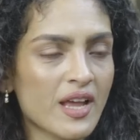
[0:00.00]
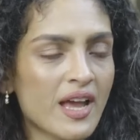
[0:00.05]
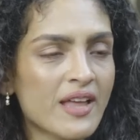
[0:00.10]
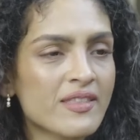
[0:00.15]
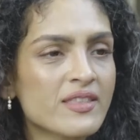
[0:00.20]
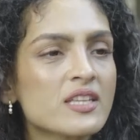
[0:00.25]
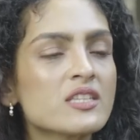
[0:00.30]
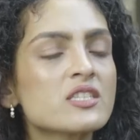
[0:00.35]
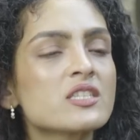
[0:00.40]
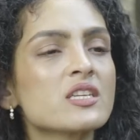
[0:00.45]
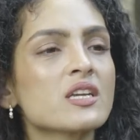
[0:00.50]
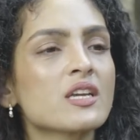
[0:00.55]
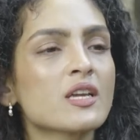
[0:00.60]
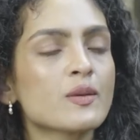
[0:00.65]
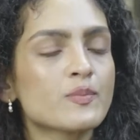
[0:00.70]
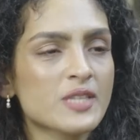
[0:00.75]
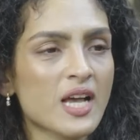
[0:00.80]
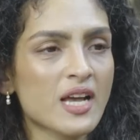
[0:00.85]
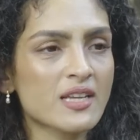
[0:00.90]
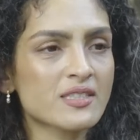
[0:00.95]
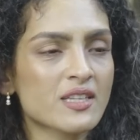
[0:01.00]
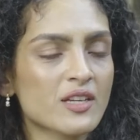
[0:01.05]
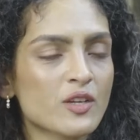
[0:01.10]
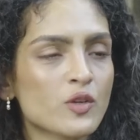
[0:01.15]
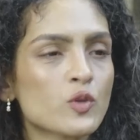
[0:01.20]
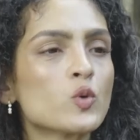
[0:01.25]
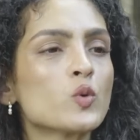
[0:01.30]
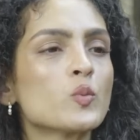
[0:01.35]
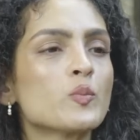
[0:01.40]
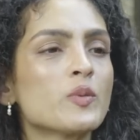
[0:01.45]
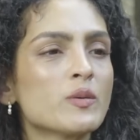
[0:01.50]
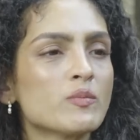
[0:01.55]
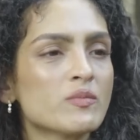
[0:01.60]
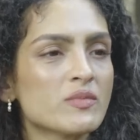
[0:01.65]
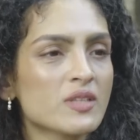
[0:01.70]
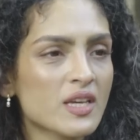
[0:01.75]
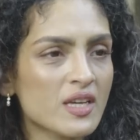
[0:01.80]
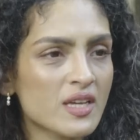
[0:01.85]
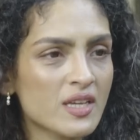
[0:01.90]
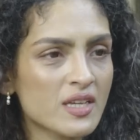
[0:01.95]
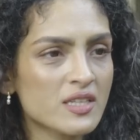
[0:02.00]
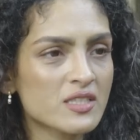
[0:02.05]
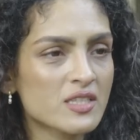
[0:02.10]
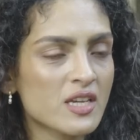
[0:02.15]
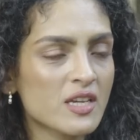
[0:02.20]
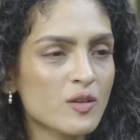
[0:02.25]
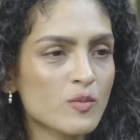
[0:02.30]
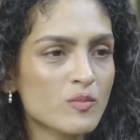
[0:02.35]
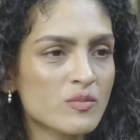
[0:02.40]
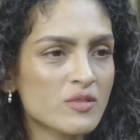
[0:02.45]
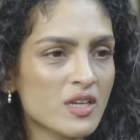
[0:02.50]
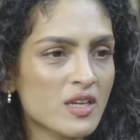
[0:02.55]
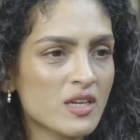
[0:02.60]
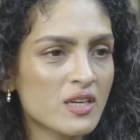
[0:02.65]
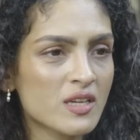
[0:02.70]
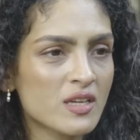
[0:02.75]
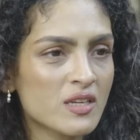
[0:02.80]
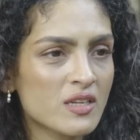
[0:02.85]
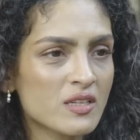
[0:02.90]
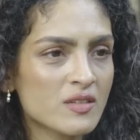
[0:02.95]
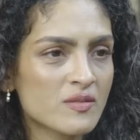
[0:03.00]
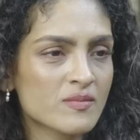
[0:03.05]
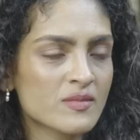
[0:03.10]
and then she keeps asking Rupam Dehi, Jayam Dehi,